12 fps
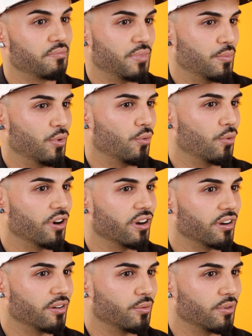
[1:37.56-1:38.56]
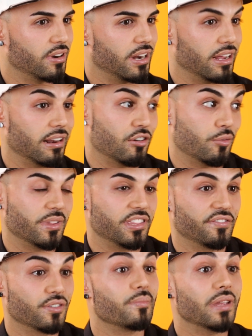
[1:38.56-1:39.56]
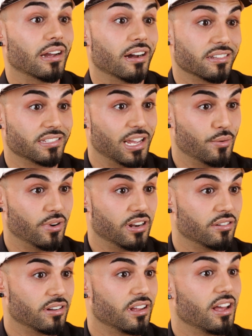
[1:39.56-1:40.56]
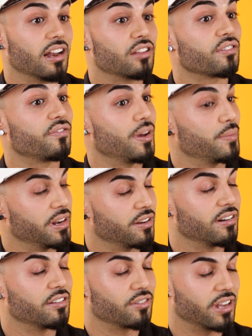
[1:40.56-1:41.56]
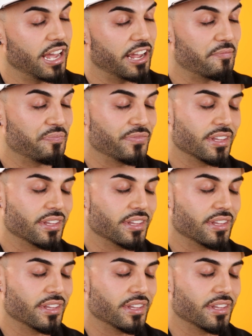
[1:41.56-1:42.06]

people were like a little bit different because they were a little feminine, a little gay.